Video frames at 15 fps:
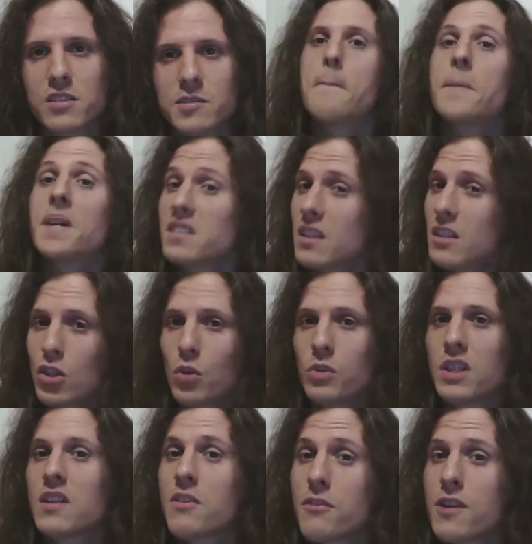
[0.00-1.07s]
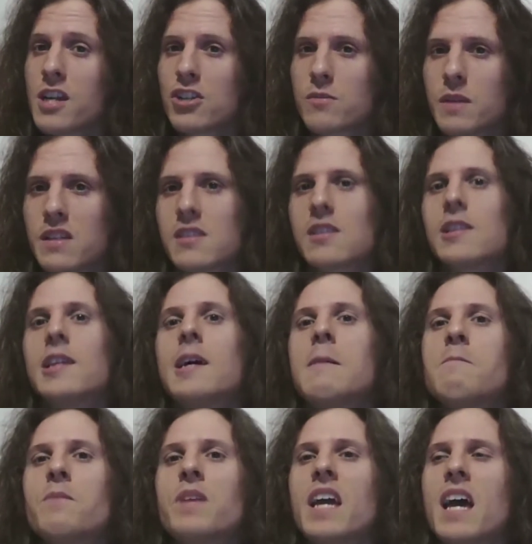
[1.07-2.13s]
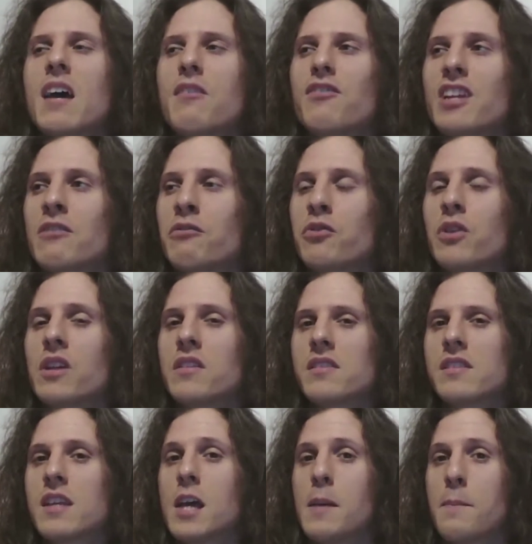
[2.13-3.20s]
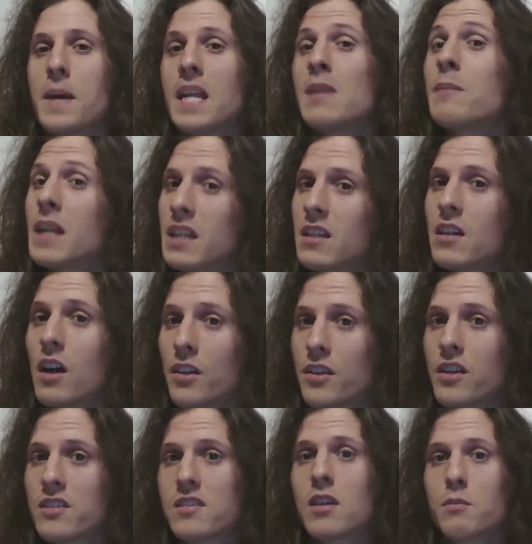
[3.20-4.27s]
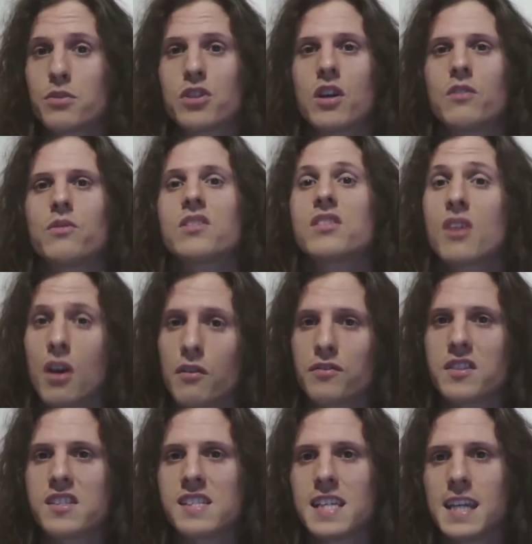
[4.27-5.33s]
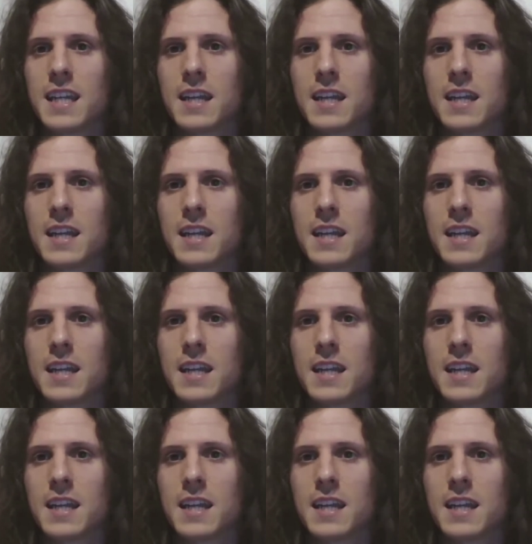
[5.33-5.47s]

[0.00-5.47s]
But not only in thrash metal, they have influenced many other subgenres of the scene.